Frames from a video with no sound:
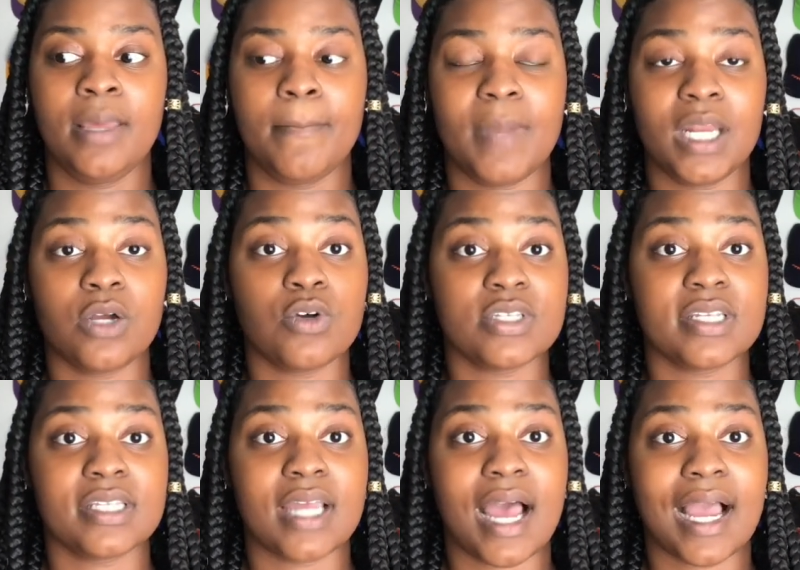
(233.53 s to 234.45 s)
medical
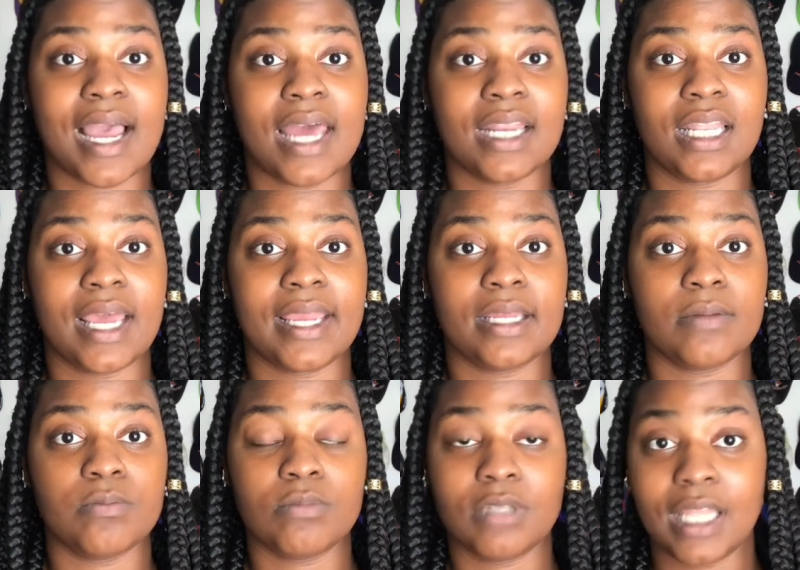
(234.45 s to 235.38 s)
assistant I kind of like
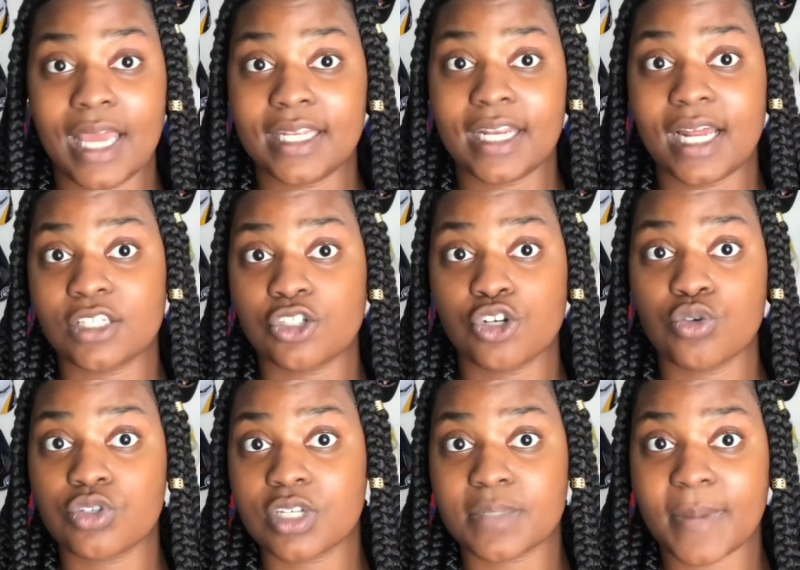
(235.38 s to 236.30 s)
glad that I
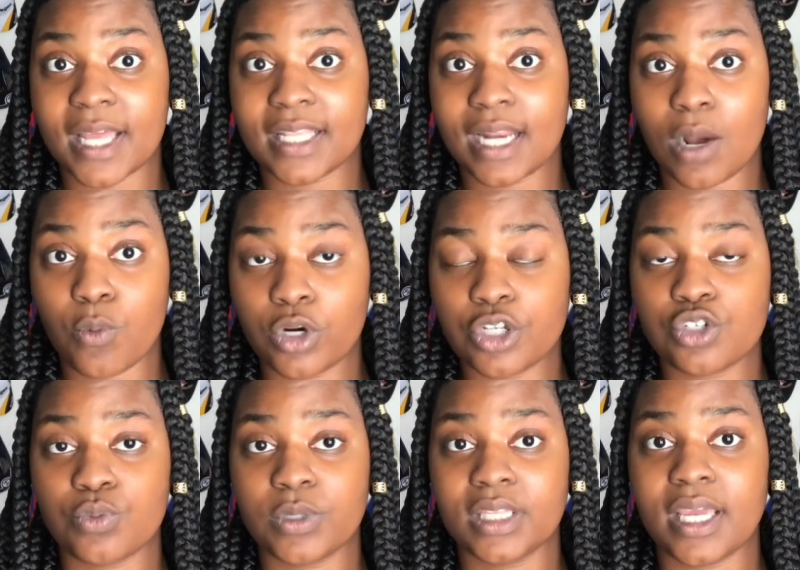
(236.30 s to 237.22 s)
chose the spot that I wanted to
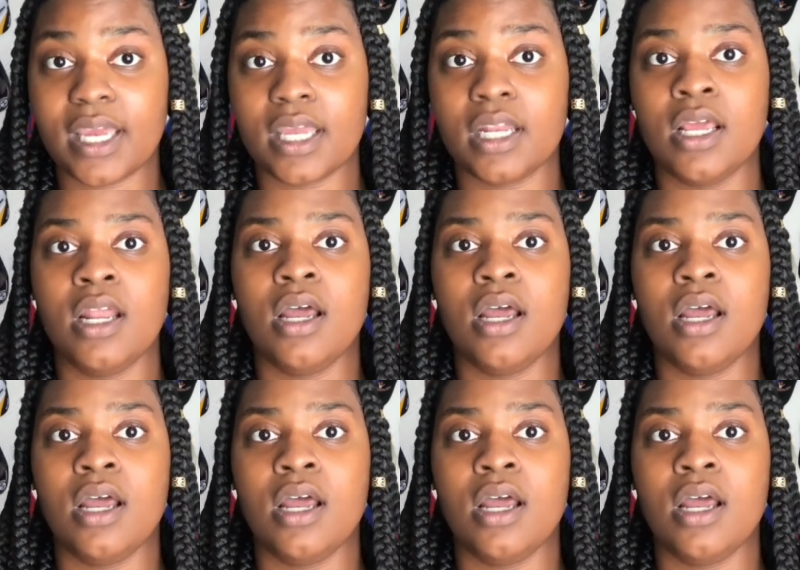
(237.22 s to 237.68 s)
with that that.